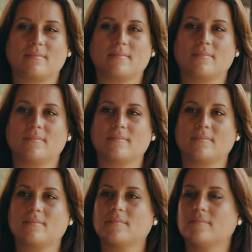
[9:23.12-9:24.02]

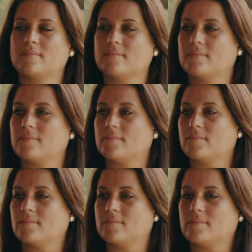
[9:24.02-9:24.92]

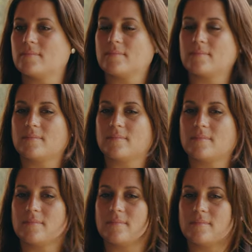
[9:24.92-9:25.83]

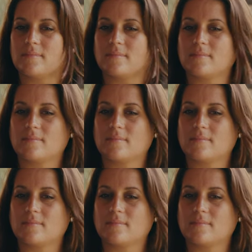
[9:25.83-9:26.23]
(silent)